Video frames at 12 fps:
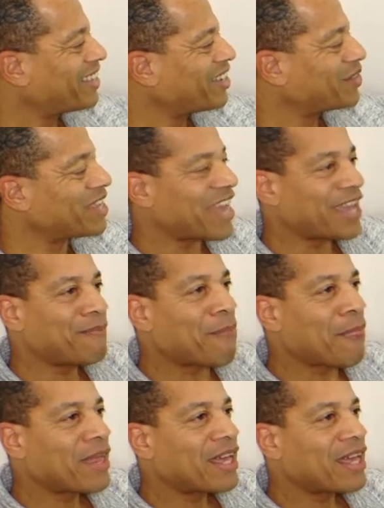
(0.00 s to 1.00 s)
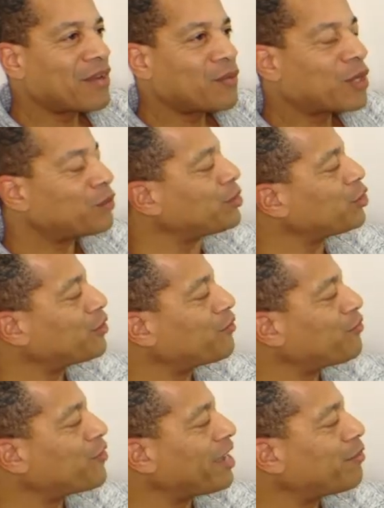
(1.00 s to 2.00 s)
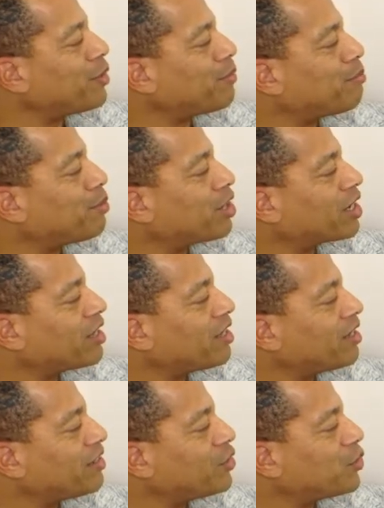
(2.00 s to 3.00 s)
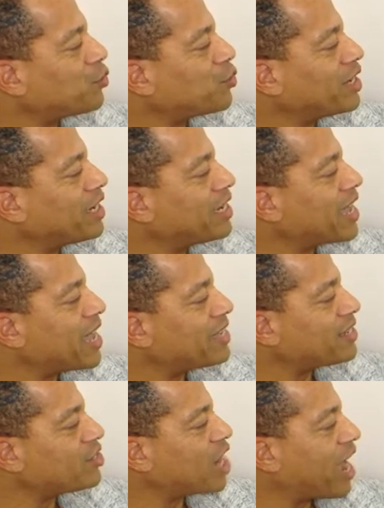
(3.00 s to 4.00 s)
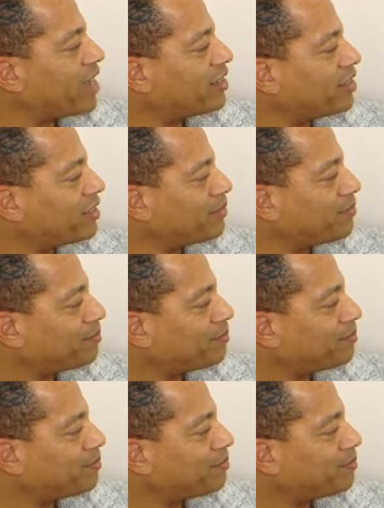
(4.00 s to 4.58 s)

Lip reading: Okay. What was your favorite book to read as a child?